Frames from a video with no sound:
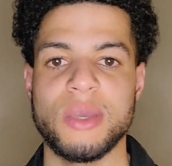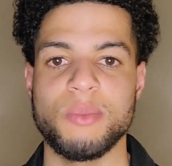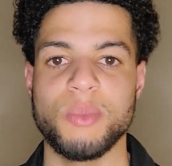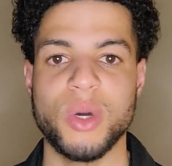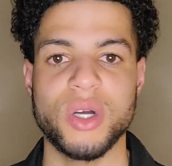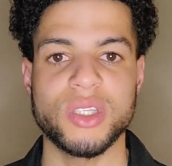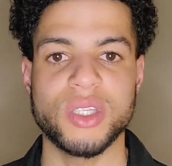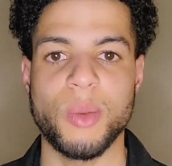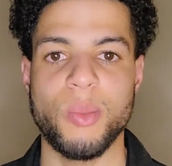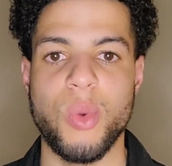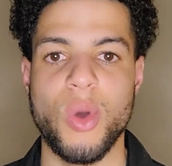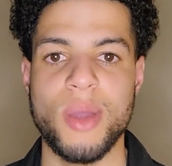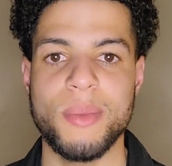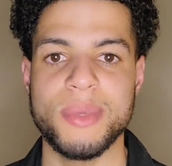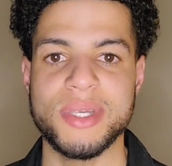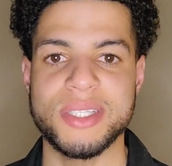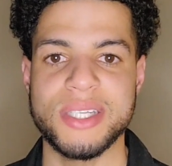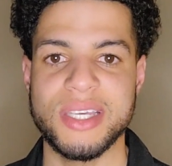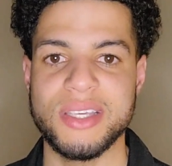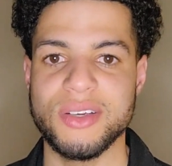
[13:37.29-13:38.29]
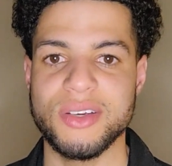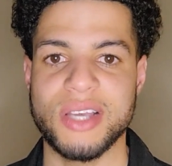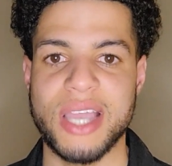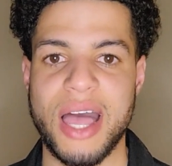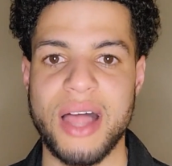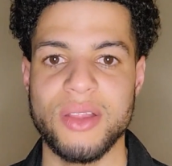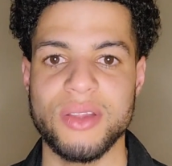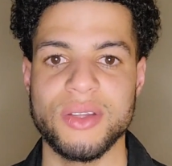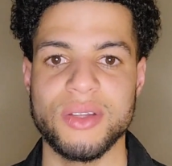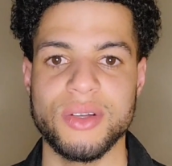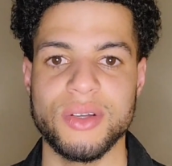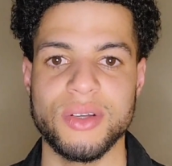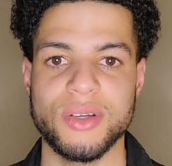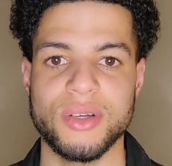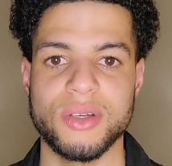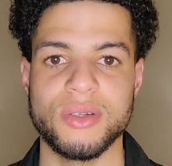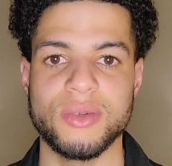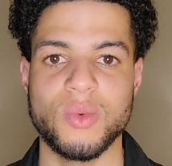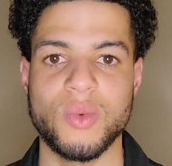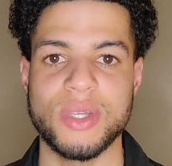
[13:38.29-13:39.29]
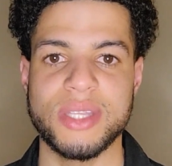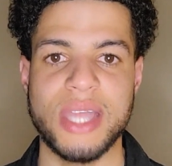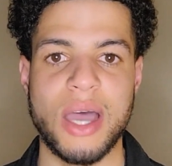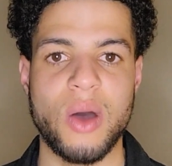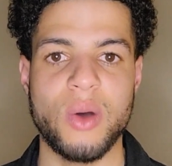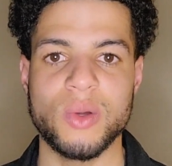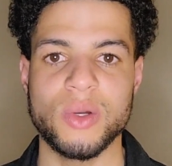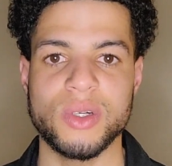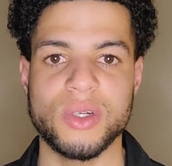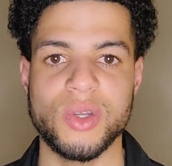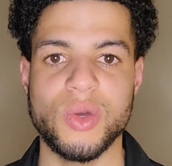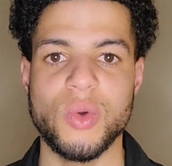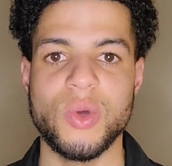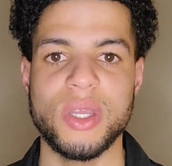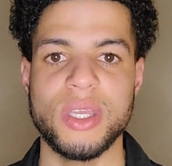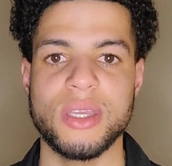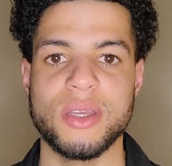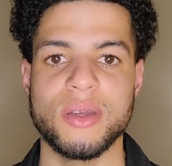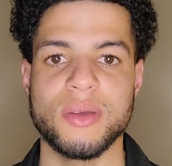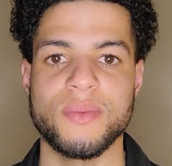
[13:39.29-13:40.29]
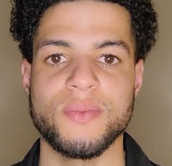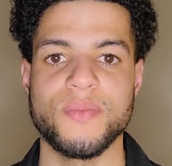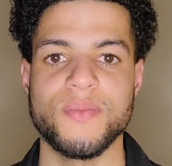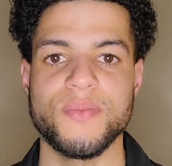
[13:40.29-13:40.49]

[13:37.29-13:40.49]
booked appointments in your calendar without doing